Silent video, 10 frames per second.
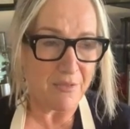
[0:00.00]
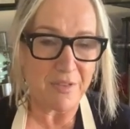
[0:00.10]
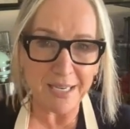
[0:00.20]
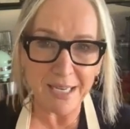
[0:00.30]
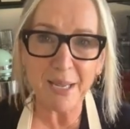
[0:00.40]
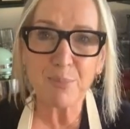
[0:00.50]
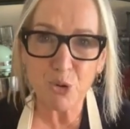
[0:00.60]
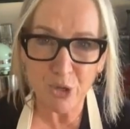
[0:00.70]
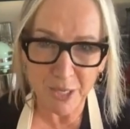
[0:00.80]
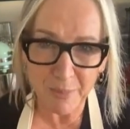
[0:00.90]
vanilla
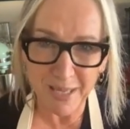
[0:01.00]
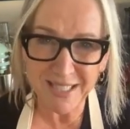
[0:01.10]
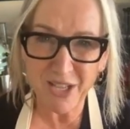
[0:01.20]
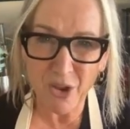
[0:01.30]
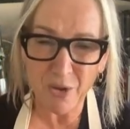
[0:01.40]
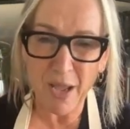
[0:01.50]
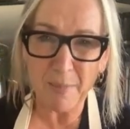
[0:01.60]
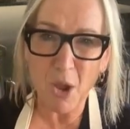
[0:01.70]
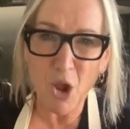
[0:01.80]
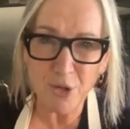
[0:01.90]
pudding mix,
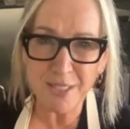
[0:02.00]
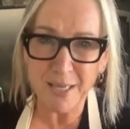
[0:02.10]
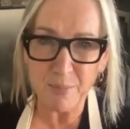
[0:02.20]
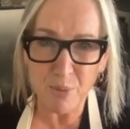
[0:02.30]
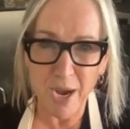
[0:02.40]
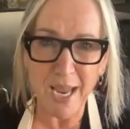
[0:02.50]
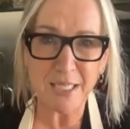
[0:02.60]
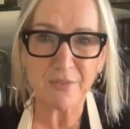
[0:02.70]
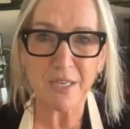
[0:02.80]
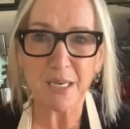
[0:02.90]
Osem
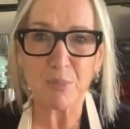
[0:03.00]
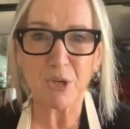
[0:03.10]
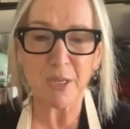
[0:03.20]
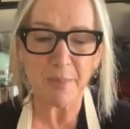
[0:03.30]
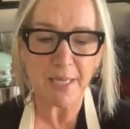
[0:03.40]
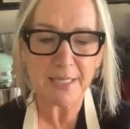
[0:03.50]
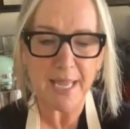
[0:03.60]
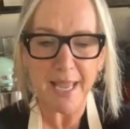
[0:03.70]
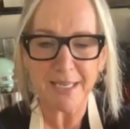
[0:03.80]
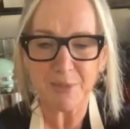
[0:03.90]
brand vanilla pudding mix.
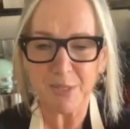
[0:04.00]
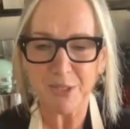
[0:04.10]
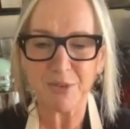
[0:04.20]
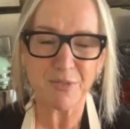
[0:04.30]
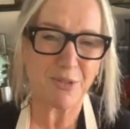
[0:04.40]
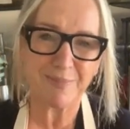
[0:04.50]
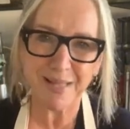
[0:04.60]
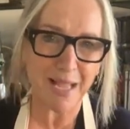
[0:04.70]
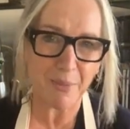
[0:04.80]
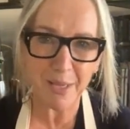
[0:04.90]
And we sort of thought,
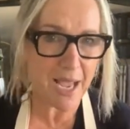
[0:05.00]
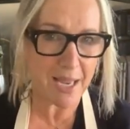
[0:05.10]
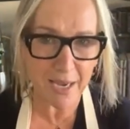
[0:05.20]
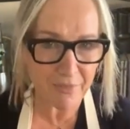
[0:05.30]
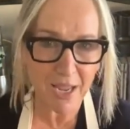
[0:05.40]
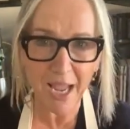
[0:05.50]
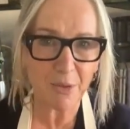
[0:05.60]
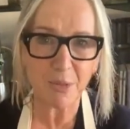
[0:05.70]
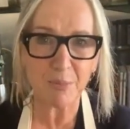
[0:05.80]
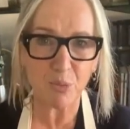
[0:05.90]
no, we can't have a
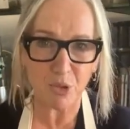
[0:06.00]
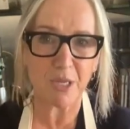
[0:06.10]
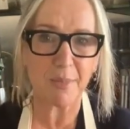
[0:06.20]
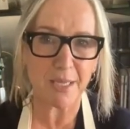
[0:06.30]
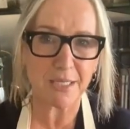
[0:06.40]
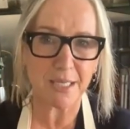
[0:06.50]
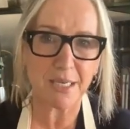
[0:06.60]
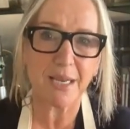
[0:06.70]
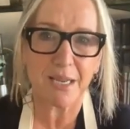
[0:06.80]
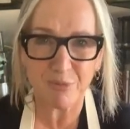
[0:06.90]
cake with pudding mix in
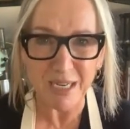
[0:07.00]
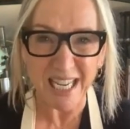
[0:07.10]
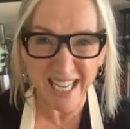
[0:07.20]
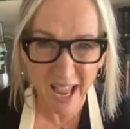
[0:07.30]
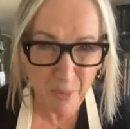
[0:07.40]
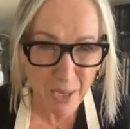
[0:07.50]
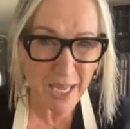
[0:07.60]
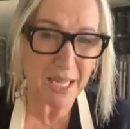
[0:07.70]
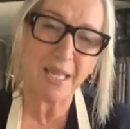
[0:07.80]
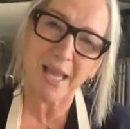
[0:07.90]
it. Like, really, can
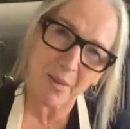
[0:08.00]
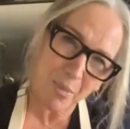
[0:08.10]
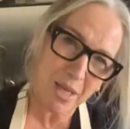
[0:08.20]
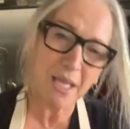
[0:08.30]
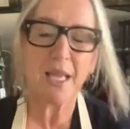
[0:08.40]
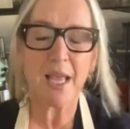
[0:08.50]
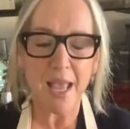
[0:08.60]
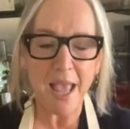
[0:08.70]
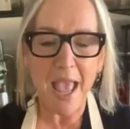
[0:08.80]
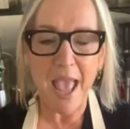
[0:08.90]
we?
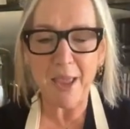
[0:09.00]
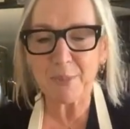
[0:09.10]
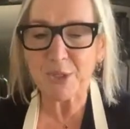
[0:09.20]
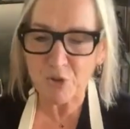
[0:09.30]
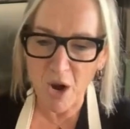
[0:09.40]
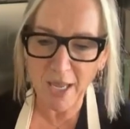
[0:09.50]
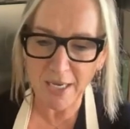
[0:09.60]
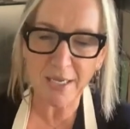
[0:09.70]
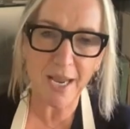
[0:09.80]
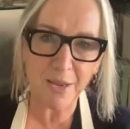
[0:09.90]
And we
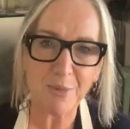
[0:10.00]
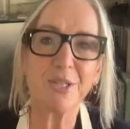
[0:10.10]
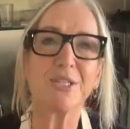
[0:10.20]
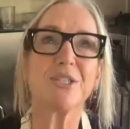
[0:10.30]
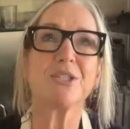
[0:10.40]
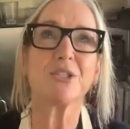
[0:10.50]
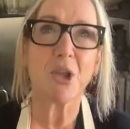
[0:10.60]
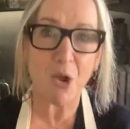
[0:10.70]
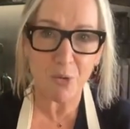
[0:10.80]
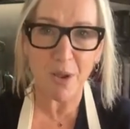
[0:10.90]
tried it, and it was
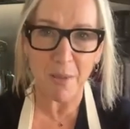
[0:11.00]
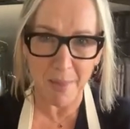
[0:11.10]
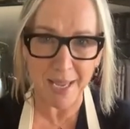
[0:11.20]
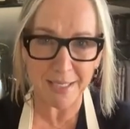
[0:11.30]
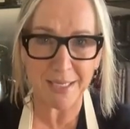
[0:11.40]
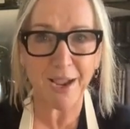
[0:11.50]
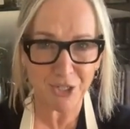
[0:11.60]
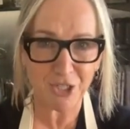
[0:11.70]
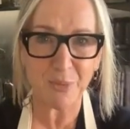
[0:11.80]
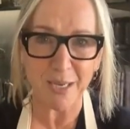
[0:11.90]
so amazing.
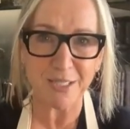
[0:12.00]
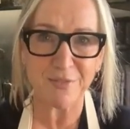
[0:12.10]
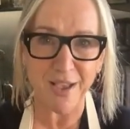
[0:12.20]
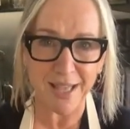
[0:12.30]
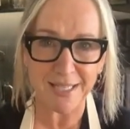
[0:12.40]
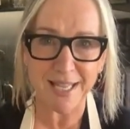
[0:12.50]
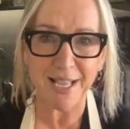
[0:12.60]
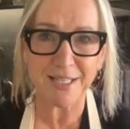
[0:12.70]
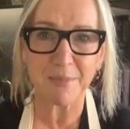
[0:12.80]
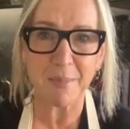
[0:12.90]
I actually went to Varda's
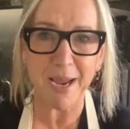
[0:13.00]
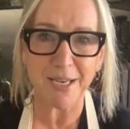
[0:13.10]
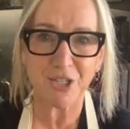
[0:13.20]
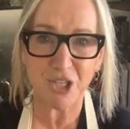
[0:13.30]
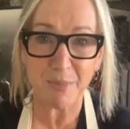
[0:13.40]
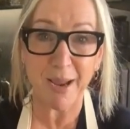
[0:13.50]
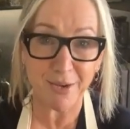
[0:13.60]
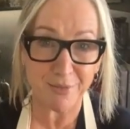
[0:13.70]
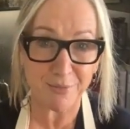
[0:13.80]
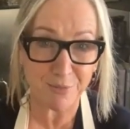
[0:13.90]
house and made it. She
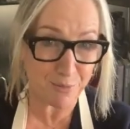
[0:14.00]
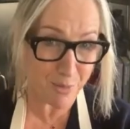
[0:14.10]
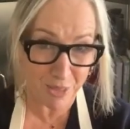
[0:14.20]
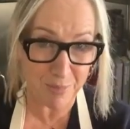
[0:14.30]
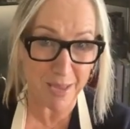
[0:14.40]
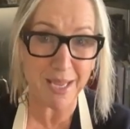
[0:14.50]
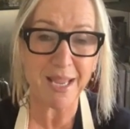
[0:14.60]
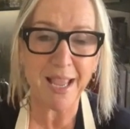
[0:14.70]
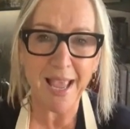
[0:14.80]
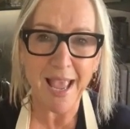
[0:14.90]
made it with
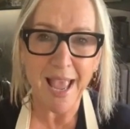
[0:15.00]
me,